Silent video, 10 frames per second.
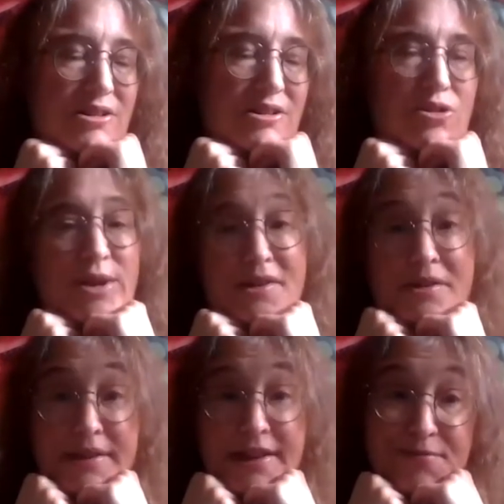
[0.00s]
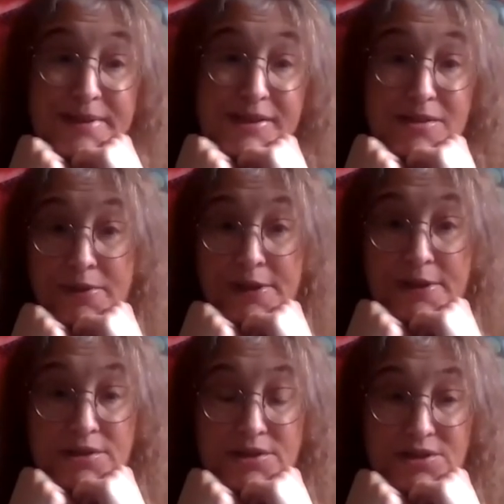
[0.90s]
Oh, well, it just gave me
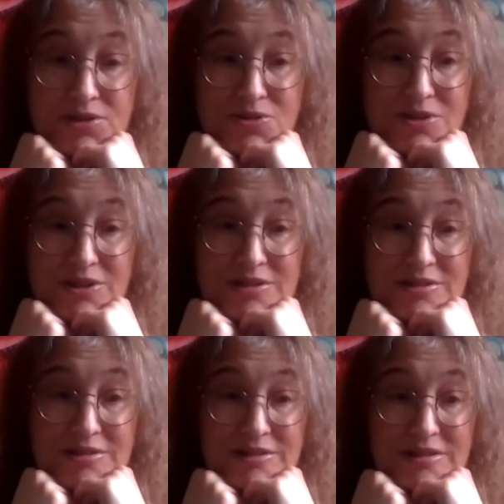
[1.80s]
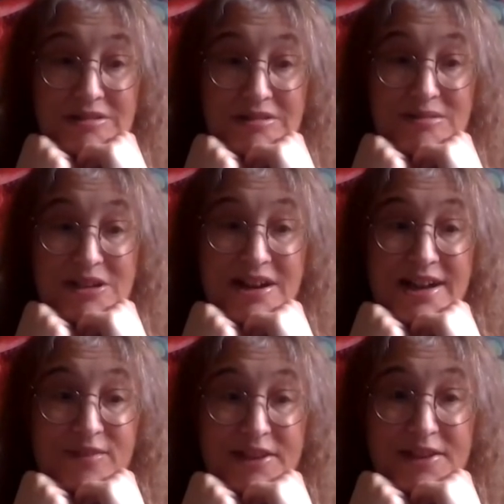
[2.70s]
something to do. I mean, I
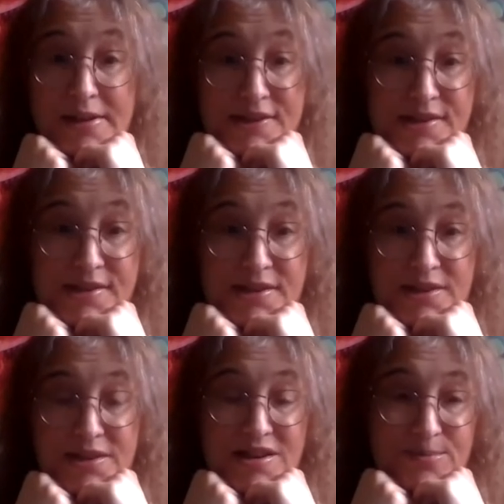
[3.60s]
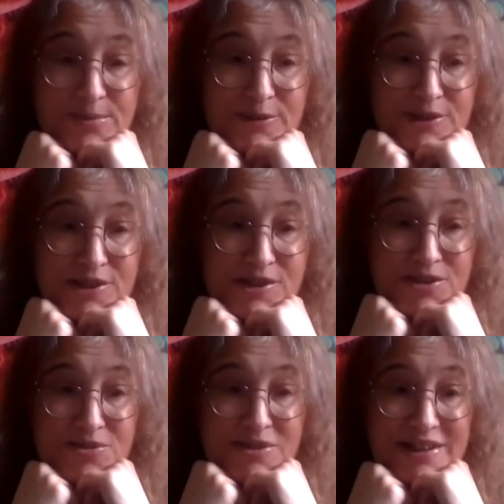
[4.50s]
haven't had access to the library, which is
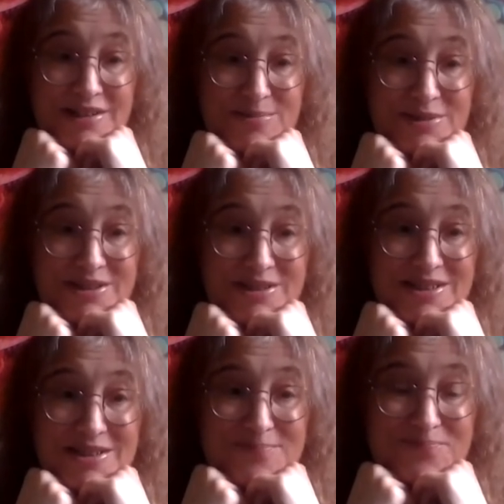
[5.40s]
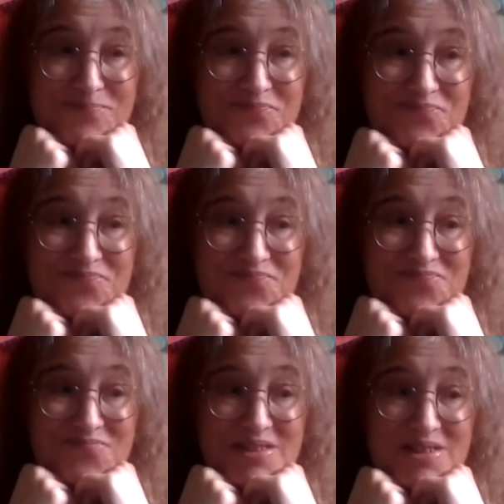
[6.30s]
annoying, but
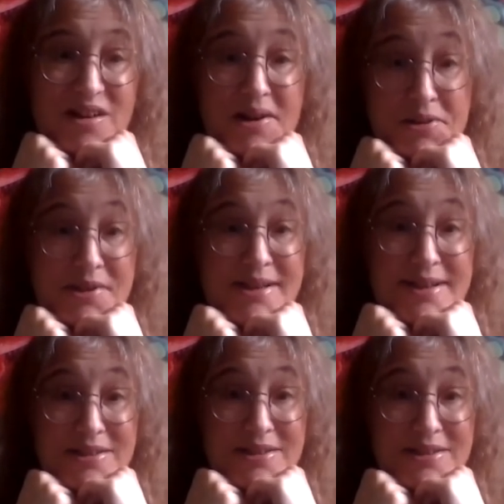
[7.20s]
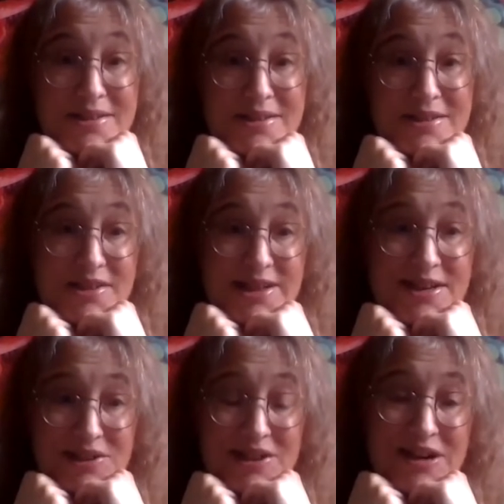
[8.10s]
I just had to sort of sit
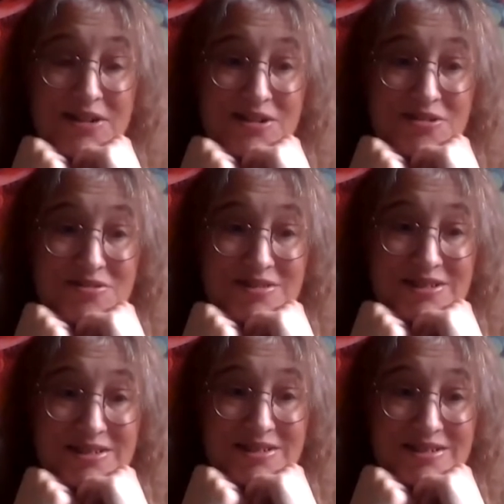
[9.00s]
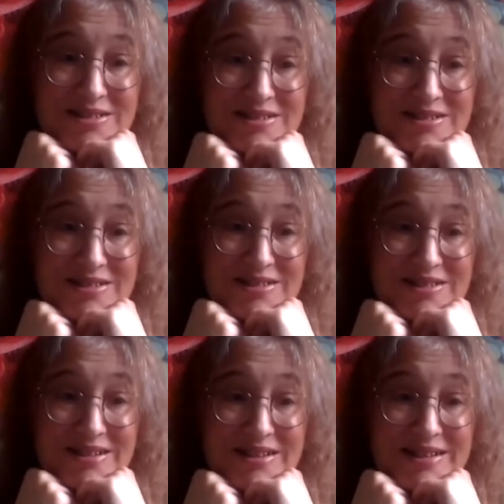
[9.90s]
down and carry on.
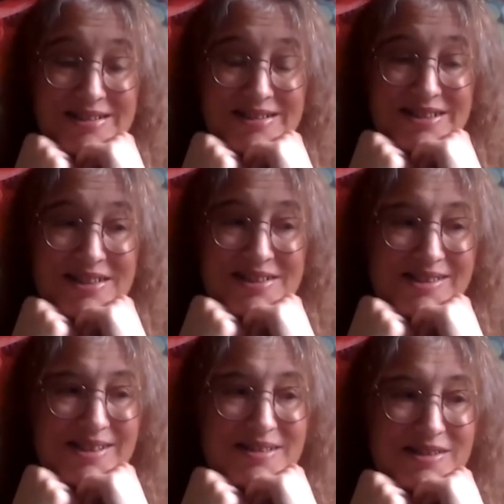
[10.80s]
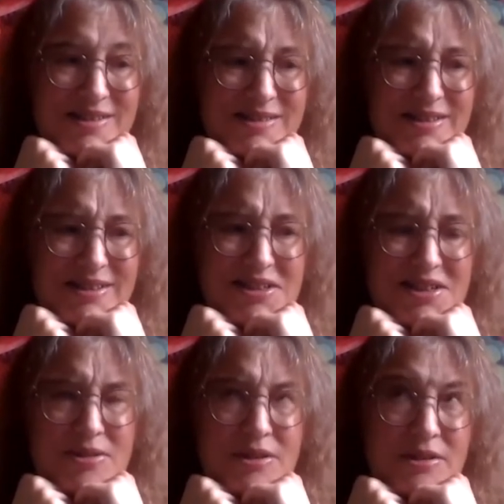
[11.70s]
And in a sense, I don't
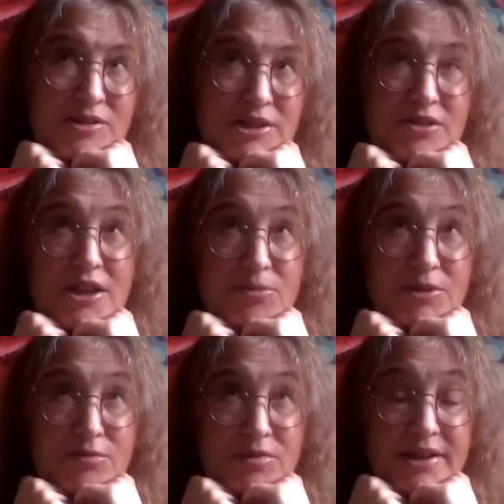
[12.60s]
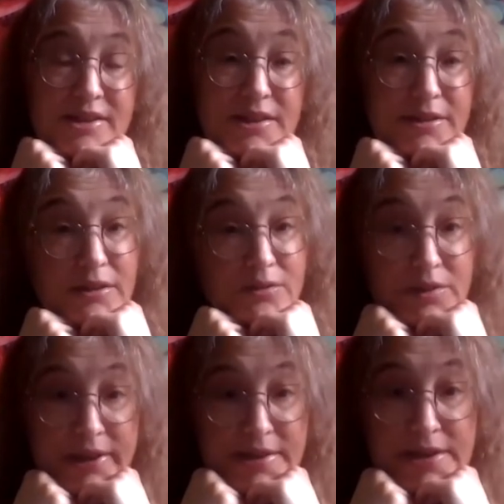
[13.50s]
know, the lockdown helped with the writing. I think the
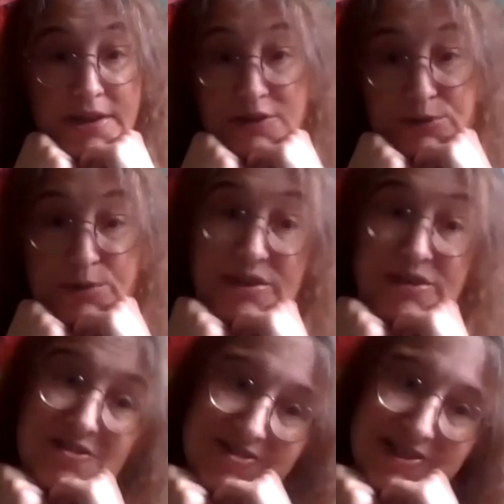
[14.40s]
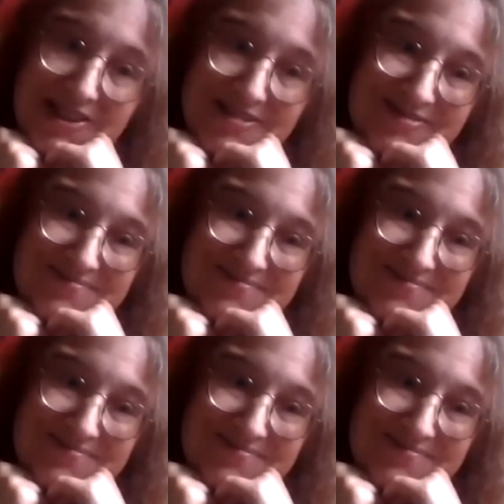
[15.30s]
writing helped with the lockdown.